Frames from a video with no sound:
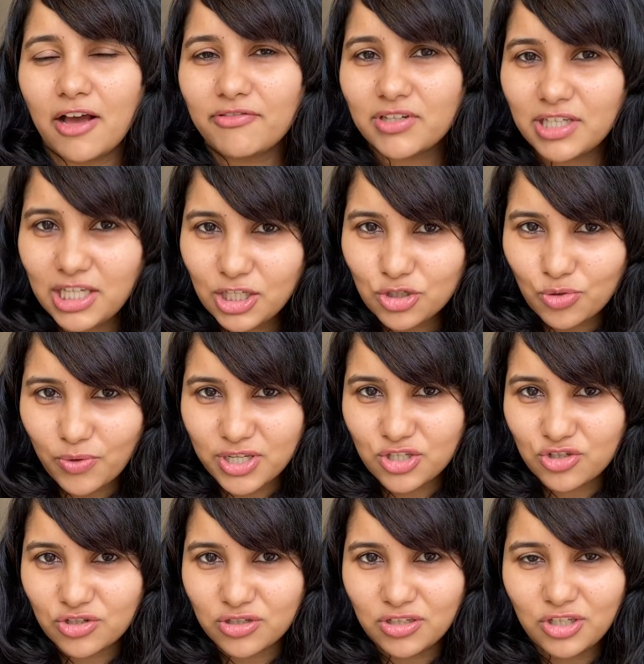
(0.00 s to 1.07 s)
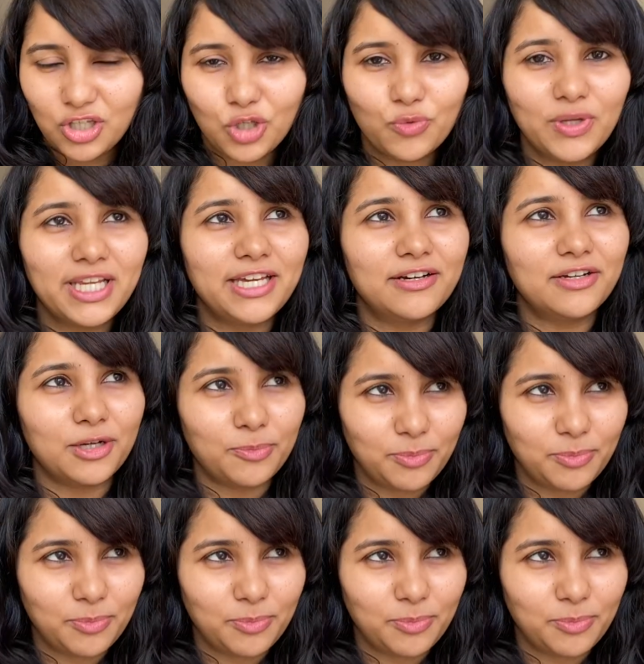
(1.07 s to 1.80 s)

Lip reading: After each question, you will hear